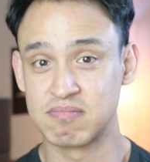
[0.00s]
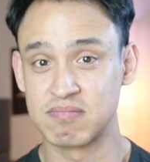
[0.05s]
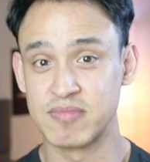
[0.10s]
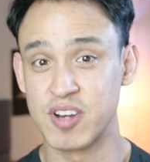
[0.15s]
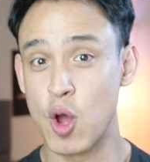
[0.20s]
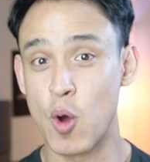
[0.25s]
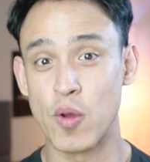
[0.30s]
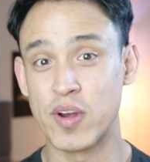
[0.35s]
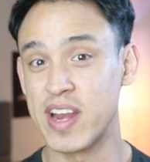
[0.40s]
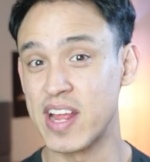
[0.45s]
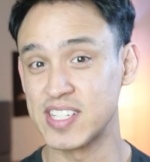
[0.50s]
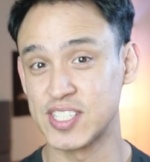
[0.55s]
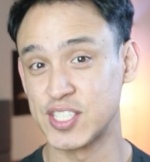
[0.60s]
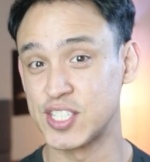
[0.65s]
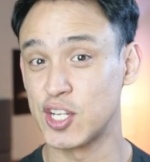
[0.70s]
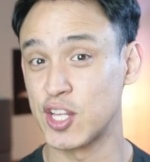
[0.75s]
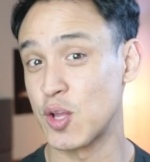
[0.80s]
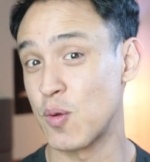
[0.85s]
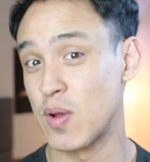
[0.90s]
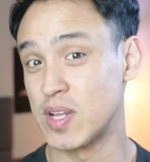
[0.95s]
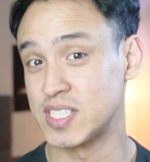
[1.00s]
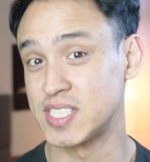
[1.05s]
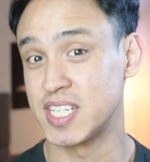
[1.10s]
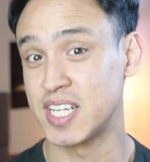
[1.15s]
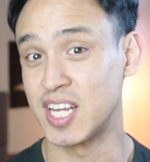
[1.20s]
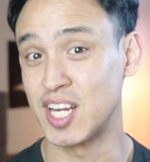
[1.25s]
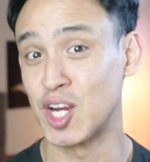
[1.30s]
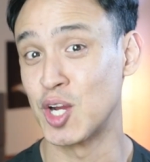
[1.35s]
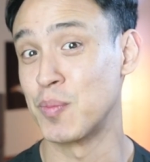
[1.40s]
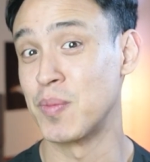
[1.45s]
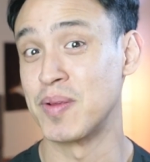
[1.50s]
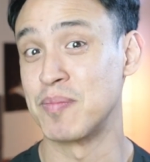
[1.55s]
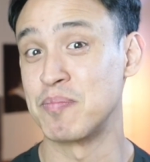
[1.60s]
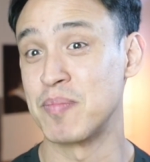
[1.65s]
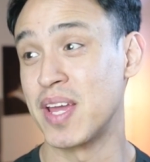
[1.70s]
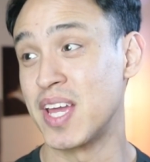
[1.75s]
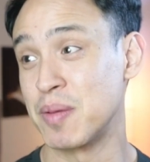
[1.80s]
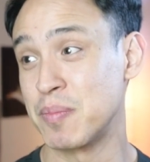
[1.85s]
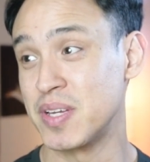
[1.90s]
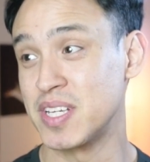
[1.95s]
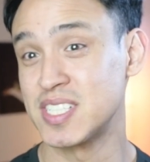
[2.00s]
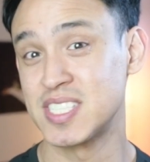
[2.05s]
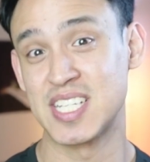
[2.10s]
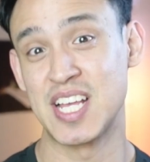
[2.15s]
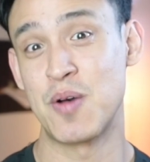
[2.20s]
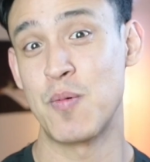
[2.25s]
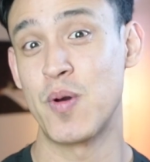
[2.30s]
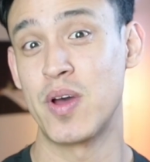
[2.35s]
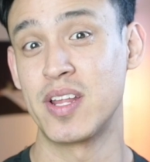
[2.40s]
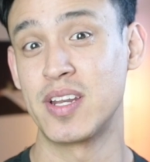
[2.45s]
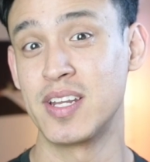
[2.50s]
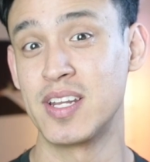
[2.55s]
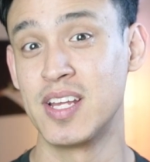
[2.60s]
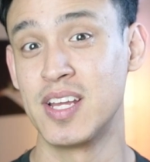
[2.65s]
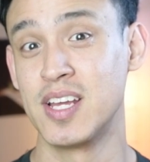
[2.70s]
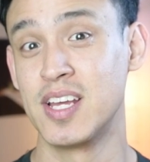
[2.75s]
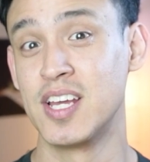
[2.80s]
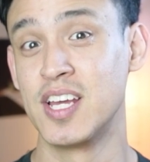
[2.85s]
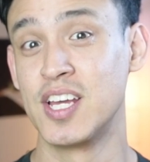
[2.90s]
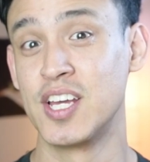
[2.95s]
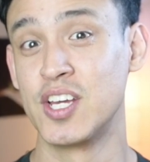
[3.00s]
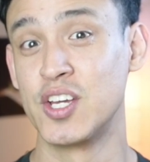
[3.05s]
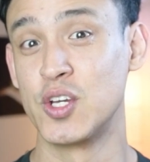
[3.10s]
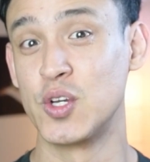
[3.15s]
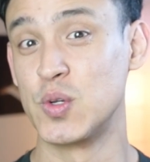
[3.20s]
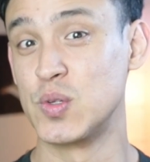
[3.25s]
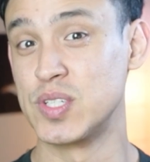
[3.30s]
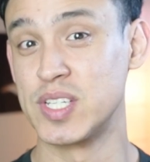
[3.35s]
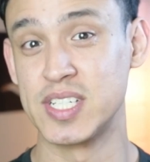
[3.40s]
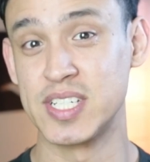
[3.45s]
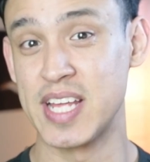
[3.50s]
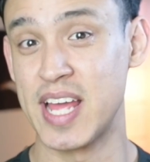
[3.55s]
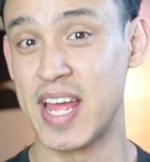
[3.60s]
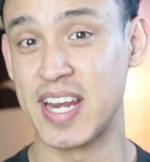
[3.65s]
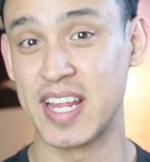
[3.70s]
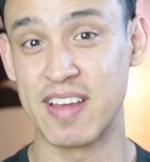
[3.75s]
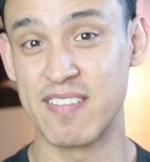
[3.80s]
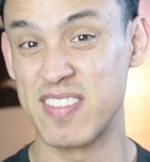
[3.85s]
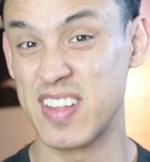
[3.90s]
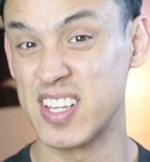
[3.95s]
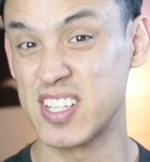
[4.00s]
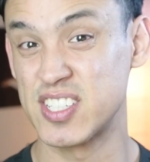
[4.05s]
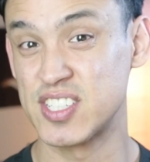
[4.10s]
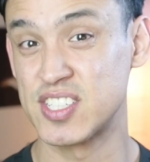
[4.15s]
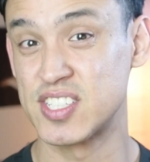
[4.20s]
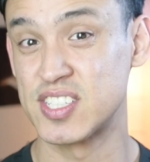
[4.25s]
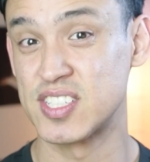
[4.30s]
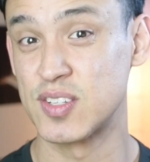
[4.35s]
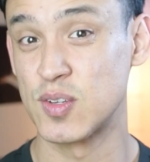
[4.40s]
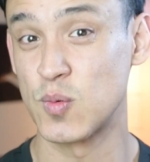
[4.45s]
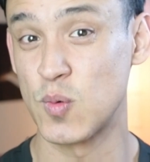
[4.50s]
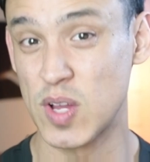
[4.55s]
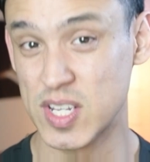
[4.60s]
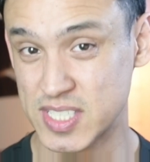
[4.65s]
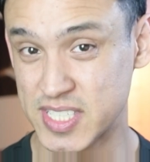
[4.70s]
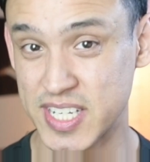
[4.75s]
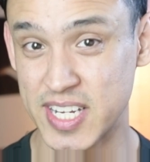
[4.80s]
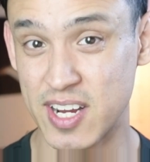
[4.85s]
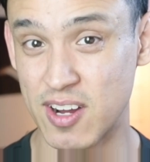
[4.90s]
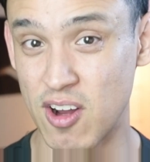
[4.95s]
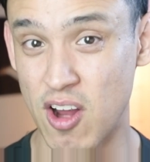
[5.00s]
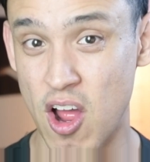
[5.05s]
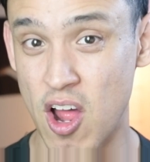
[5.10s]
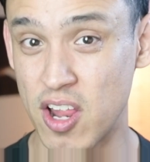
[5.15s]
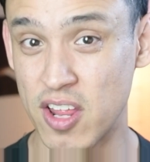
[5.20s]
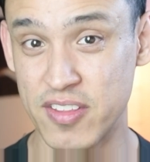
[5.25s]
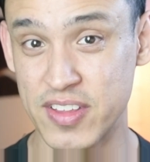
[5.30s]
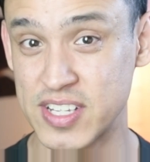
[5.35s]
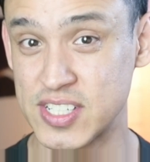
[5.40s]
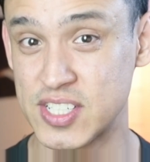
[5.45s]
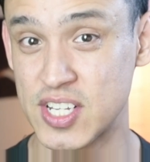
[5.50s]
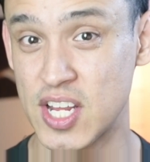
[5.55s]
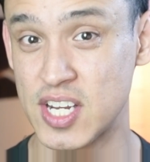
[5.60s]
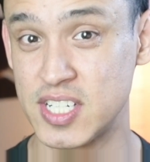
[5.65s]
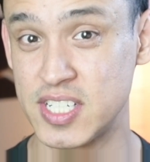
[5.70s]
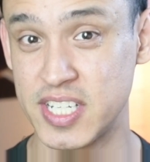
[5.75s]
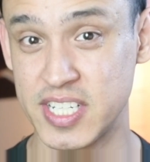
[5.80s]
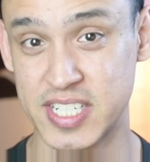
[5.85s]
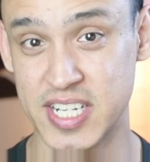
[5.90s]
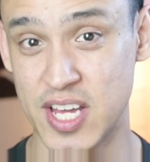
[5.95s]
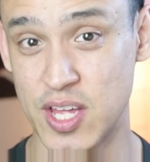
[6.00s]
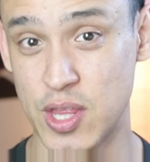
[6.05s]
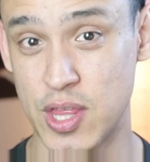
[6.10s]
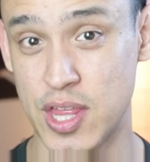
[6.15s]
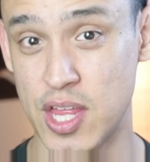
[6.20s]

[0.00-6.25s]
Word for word: no one necessarily wants to hear, but maybe someone who's into any of this wants to hear all these detailed